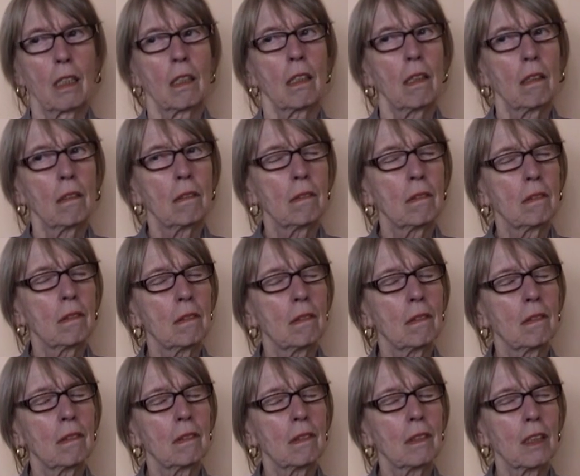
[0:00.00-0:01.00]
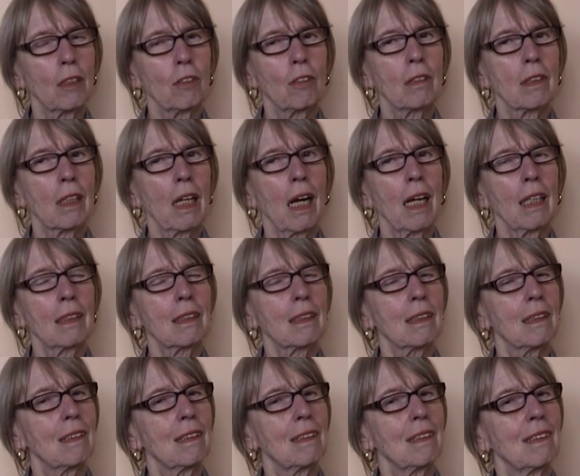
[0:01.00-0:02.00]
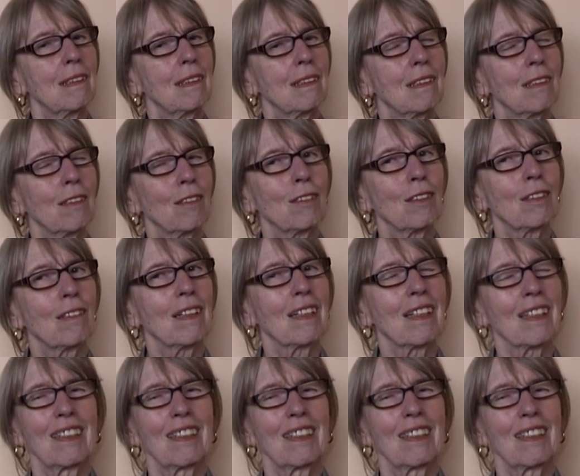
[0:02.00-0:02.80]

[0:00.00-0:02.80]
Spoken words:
No, they don't ask, don't do it.